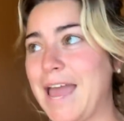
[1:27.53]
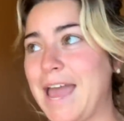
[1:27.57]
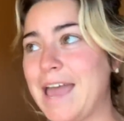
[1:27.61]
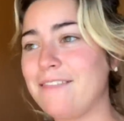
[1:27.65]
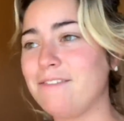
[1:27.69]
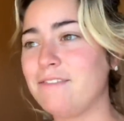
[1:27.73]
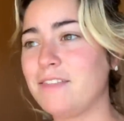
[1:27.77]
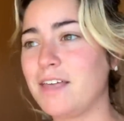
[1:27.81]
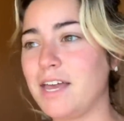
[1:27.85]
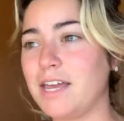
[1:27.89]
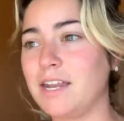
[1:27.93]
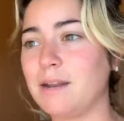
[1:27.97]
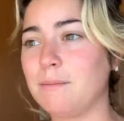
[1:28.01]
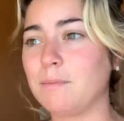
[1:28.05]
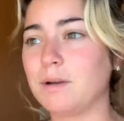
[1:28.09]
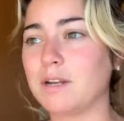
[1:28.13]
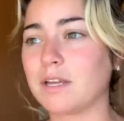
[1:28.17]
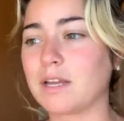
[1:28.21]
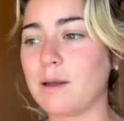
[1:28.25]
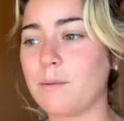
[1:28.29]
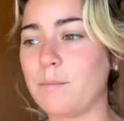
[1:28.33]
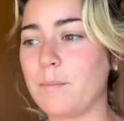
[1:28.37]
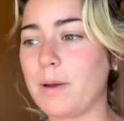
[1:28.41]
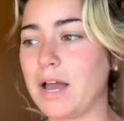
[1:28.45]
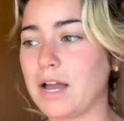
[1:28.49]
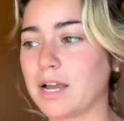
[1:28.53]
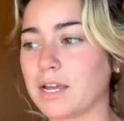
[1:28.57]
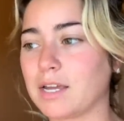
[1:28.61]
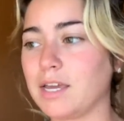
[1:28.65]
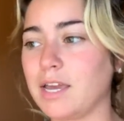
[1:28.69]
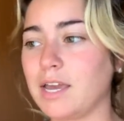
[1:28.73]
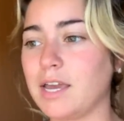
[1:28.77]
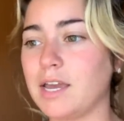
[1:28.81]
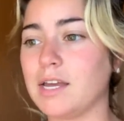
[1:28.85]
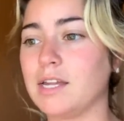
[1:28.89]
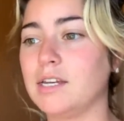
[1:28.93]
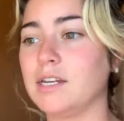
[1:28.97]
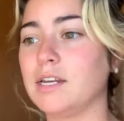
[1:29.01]
And then I'm gonna come back
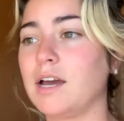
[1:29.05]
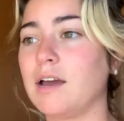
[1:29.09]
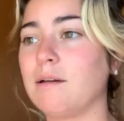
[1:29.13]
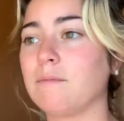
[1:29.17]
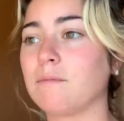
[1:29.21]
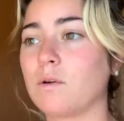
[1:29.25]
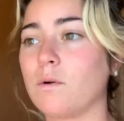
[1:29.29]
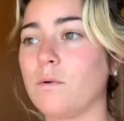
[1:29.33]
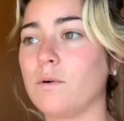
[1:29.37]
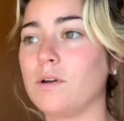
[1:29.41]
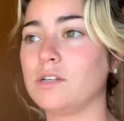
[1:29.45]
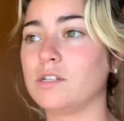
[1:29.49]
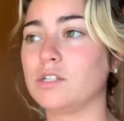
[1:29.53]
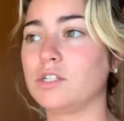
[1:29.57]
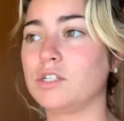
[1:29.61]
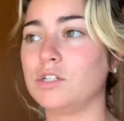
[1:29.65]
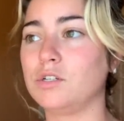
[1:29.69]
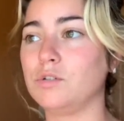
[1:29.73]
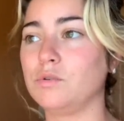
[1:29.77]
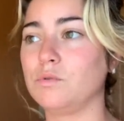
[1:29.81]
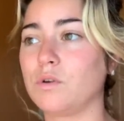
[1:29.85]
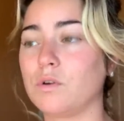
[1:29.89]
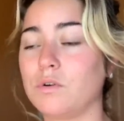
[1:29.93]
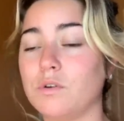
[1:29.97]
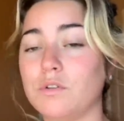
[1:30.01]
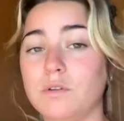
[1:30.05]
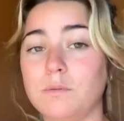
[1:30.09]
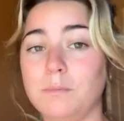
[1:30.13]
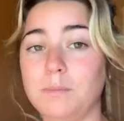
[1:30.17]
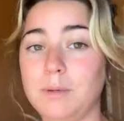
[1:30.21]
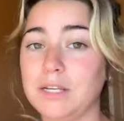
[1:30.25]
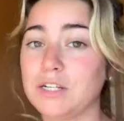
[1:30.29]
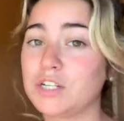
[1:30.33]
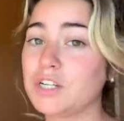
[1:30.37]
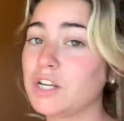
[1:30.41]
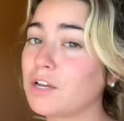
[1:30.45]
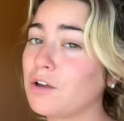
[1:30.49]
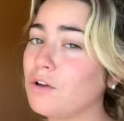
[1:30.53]
and I'm going to go to the
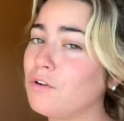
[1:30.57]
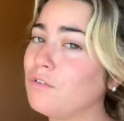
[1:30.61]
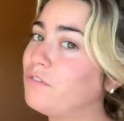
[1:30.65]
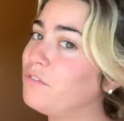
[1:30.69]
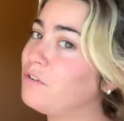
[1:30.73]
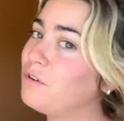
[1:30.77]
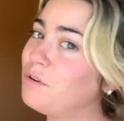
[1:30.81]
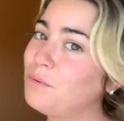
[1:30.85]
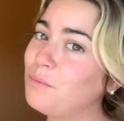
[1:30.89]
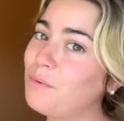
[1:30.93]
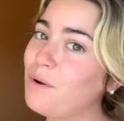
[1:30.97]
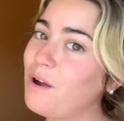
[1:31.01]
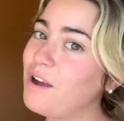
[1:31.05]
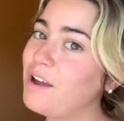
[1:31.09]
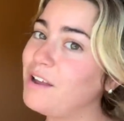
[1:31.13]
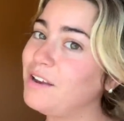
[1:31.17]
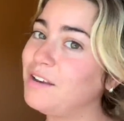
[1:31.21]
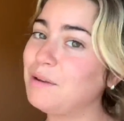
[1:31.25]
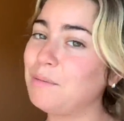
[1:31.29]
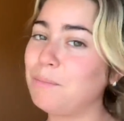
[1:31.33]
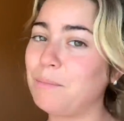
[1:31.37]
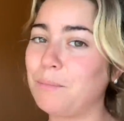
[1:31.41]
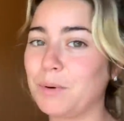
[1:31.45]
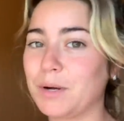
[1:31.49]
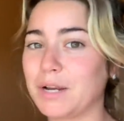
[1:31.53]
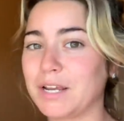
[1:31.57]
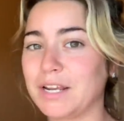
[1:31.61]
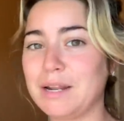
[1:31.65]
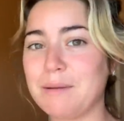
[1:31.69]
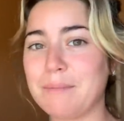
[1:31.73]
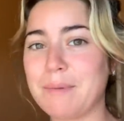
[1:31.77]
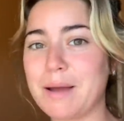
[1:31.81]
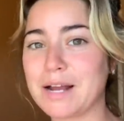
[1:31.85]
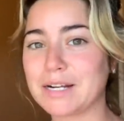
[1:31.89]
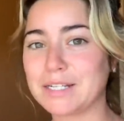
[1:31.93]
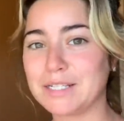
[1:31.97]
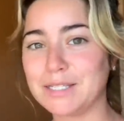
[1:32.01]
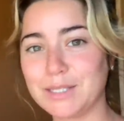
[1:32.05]
beach and go for a run, bringing
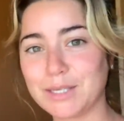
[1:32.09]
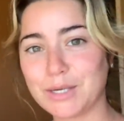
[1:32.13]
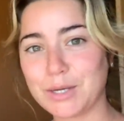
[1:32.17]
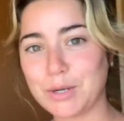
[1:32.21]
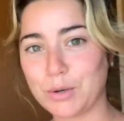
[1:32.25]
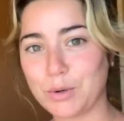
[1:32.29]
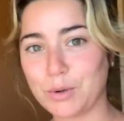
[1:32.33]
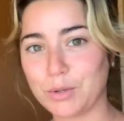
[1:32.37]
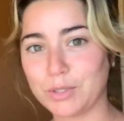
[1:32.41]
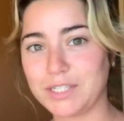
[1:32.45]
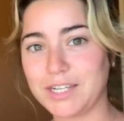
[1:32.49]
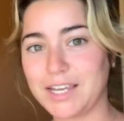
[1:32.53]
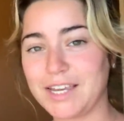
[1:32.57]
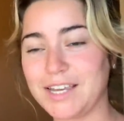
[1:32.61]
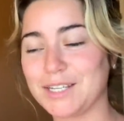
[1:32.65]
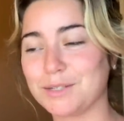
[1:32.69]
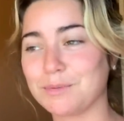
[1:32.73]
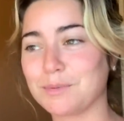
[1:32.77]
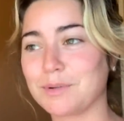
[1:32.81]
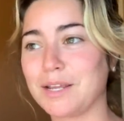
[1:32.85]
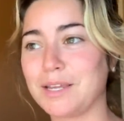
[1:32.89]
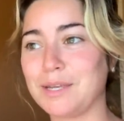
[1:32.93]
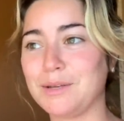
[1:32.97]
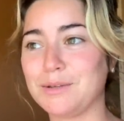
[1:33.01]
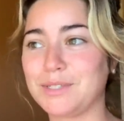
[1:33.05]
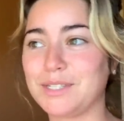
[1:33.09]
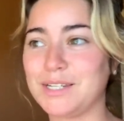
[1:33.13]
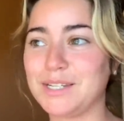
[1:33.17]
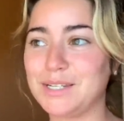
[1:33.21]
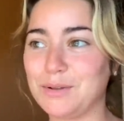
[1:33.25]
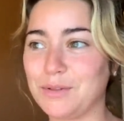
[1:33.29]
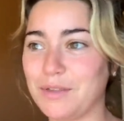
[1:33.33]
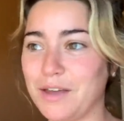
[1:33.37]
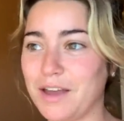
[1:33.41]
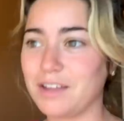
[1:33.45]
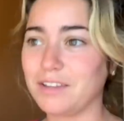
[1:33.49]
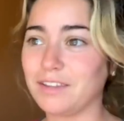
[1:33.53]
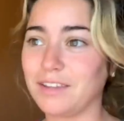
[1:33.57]
it back to the good old days when I used to
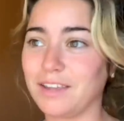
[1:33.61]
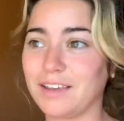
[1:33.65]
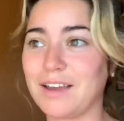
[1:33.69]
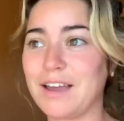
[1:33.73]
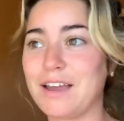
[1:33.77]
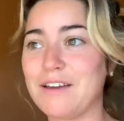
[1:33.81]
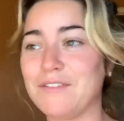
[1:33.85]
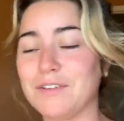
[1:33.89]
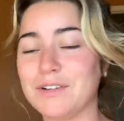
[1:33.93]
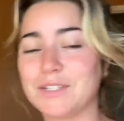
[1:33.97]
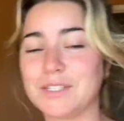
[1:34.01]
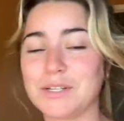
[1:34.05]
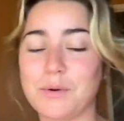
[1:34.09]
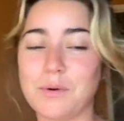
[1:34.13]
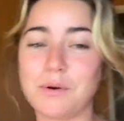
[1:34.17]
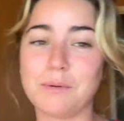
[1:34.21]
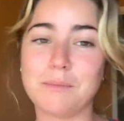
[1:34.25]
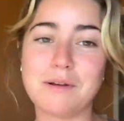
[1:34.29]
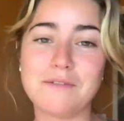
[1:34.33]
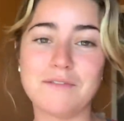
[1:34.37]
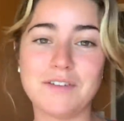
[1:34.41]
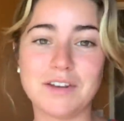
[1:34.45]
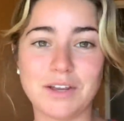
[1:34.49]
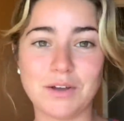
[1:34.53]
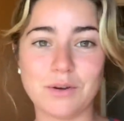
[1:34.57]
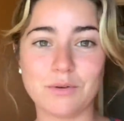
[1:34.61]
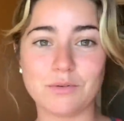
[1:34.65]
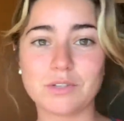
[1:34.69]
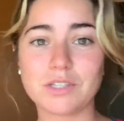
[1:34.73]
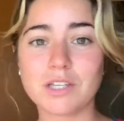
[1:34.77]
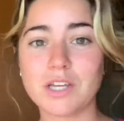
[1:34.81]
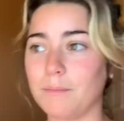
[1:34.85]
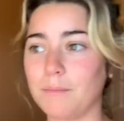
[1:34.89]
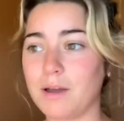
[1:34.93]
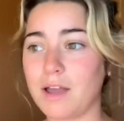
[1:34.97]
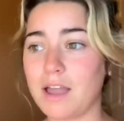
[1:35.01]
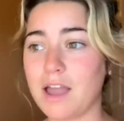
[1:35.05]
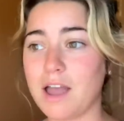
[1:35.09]
do that in like every single one of my
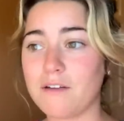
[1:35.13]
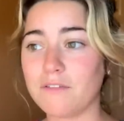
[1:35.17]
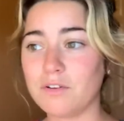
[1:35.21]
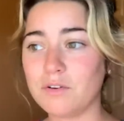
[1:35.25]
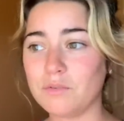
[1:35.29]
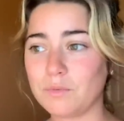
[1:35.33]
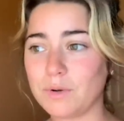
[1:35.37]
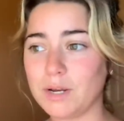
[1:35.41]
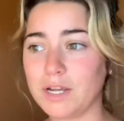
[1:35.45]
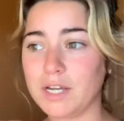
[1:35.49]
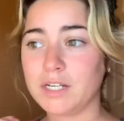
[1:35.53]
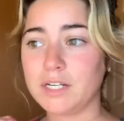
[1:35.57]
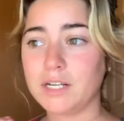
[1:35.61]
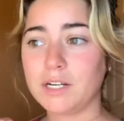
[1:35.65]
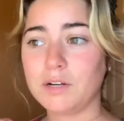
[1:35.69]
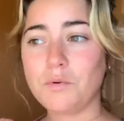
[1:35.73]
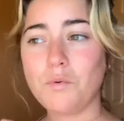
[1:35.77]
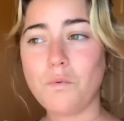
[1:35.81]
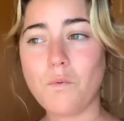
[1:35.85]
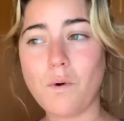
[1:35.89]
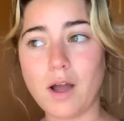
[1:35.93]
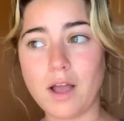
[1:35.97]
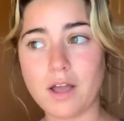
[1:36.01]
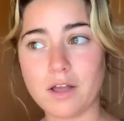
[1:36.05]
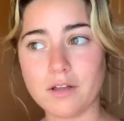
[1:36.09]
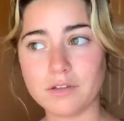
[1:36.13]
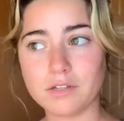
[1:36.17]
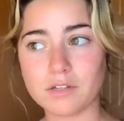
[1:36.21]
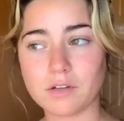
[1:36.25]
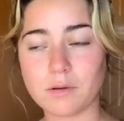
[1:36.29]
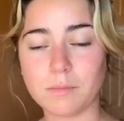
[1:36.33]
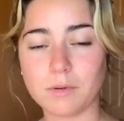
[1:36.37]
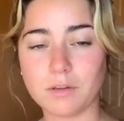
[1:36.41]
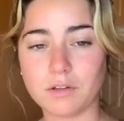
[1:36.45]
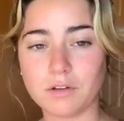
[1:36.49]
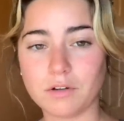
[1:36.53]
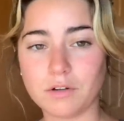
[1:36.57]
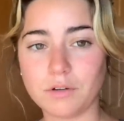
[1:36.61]
videos. I haven't ran in a while, so
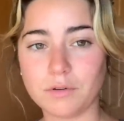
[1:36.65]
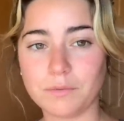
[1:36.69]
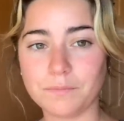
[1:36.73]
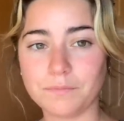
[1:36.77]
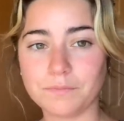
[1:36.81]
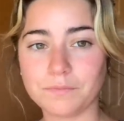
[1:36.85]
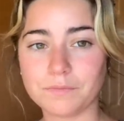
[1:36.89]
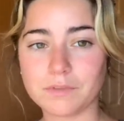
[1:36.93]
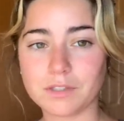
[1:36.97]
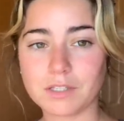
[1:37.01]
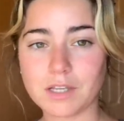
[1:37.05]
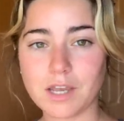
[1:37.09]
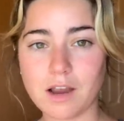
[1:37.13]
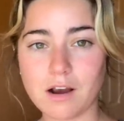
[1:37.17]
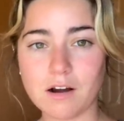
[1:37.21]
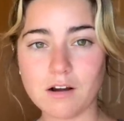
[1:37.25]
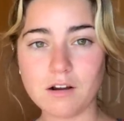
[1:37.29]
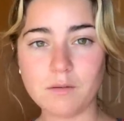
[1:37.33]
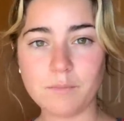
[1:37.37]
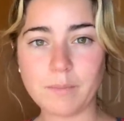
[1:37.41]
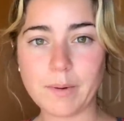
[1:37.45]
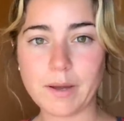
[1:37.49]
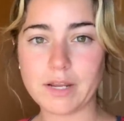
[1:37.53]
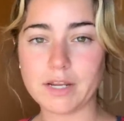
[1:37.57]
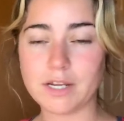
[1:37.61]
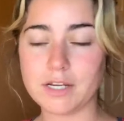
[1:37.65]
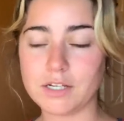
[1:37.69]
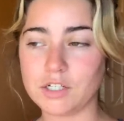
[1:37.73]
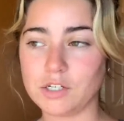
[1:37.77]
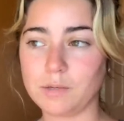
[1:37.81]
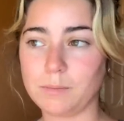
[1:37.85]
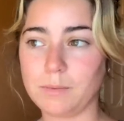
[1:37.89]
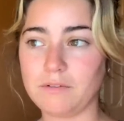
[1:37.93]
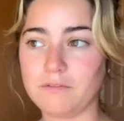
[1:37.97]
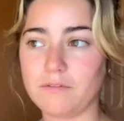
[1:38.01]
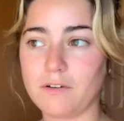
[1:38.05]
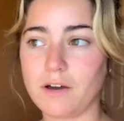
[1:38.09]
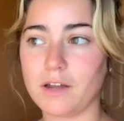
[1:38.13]
I'm a little scared, but it
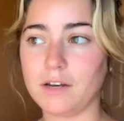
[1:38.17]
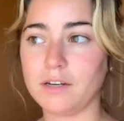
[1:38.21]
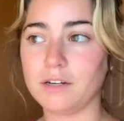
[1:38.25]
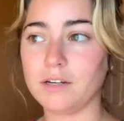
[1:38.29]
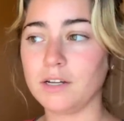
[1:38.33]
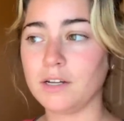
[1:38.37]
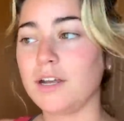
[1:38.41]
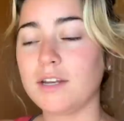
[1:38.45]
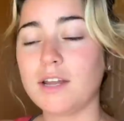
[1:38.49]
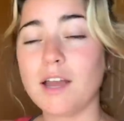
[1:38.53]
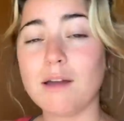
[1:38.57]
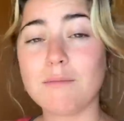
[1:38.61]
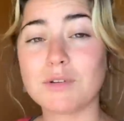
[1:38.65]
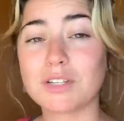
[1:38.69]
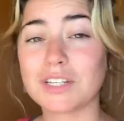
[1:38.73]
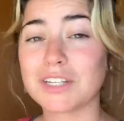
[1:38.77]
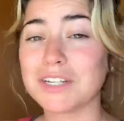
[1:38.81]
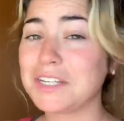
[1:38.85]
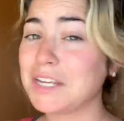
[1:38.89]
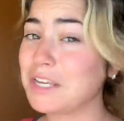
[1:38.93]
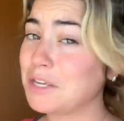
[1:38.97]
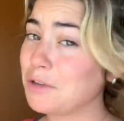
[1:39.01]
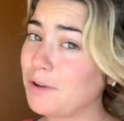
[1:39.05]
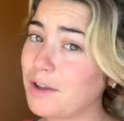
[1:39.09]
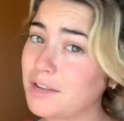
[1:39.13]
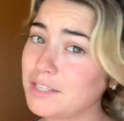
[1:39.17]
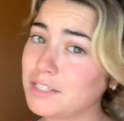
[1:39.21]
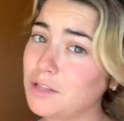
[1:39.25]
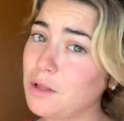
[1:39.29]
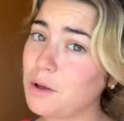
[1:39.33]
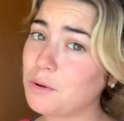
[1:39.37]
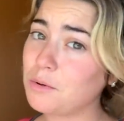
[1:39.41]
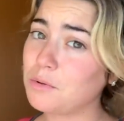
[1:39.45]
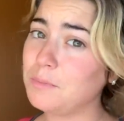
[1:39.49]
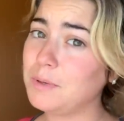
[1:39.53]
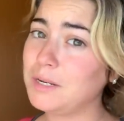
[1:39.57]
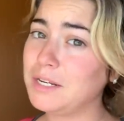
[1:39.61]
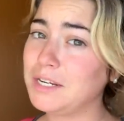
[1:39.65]
should be fun. And yeah, I'm just gonna take you guys
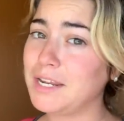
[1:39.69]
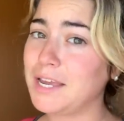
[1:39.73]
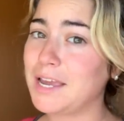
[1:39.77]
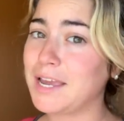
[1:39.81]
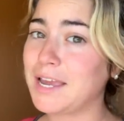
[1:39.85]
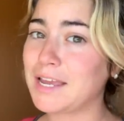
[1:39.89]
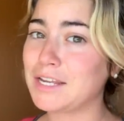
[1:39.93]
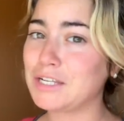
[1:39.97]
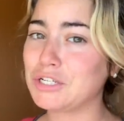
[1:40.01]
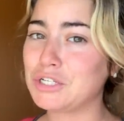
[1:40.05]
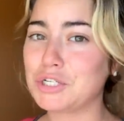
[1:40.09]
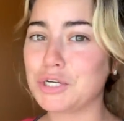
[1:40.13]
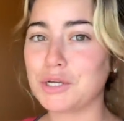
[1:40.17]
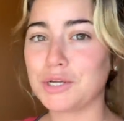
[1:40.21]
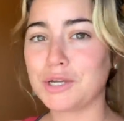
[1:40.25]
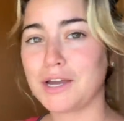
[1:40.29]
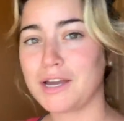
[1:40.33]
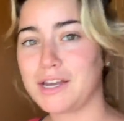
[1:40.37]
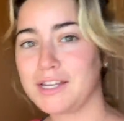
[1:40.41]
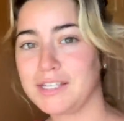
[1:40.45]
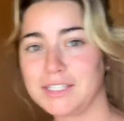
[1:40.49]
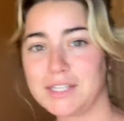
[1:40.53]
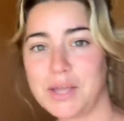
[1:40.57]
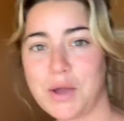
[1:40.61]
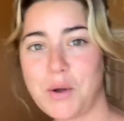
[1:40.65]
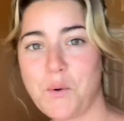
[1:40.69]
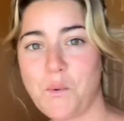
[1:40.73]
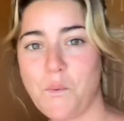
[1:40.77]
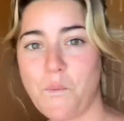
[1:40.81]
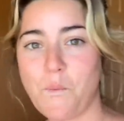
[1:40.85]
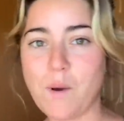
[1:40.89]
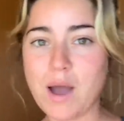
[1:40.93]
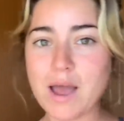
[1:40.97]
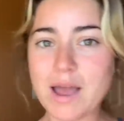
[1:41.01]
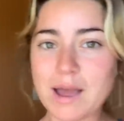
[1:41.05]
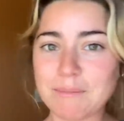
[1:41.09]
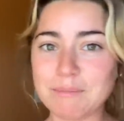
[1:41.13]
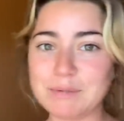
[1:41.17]
along with me today and show you guys
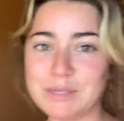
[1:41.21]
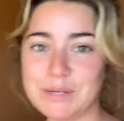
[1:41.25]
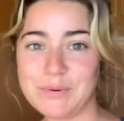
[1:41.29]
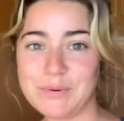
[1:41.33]
what I'm